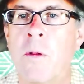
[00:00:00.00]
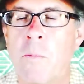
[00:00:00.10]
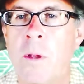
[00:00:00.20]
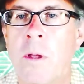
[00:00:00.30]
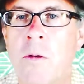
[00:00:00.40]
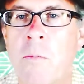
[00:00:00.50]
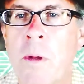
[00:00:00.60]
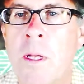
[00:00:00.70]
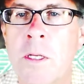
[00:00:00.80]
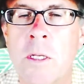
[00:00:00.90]
It'll be a
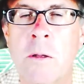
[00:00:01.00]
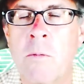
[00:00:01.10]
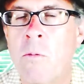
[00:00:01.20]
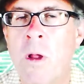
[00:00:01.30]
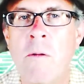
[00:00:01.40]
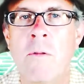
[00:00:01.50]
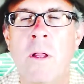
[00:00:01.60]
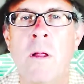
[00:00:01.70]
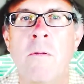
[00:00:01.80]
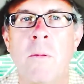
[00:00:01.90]
tremendous,
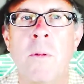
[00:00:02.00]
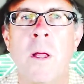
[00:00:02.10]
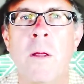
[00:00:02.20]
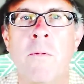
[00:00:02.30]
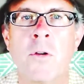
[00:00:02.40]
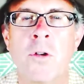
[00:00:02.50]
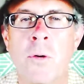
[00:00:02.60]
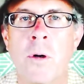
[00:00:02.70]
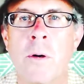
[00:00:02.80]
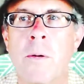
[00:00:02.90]
lovely, lovely play for
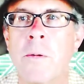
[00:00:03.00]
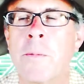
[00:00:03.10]
sure.